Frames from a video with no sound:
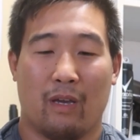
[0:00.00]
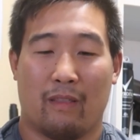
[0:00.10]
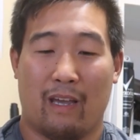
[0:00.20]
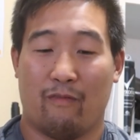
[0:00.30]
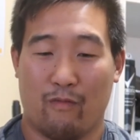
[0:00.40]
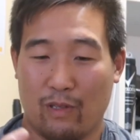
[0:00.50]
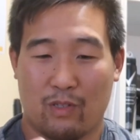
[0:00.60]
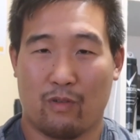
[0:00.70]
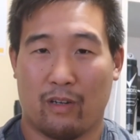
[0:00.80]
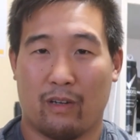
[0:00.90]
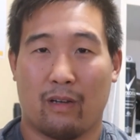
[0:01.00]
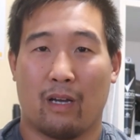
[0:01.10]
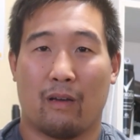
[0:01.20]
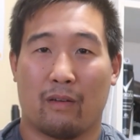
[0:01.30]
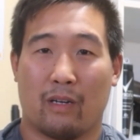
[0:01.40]
they have really strong
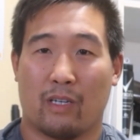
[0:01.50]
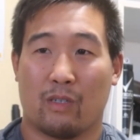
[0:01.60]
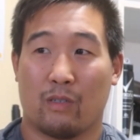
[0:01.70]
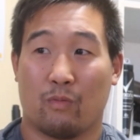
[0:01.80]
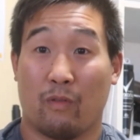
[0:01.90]
connections